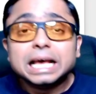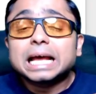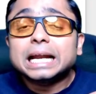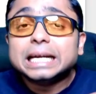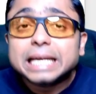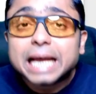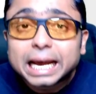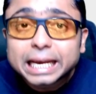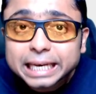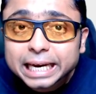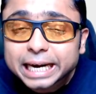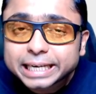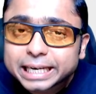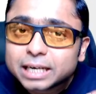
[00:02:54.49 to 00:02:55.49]

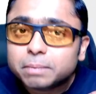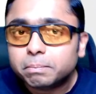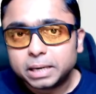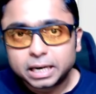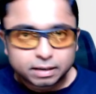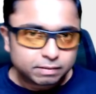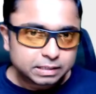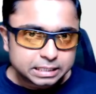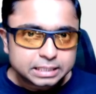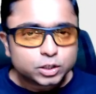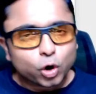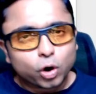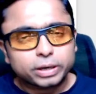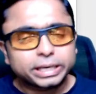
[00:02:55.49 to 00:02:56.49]
dilated blood vessels
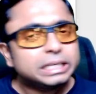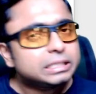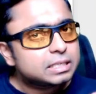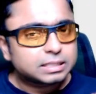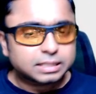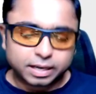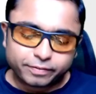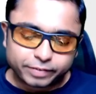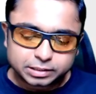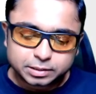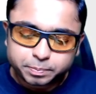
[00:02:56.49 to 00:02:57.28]
on its surface.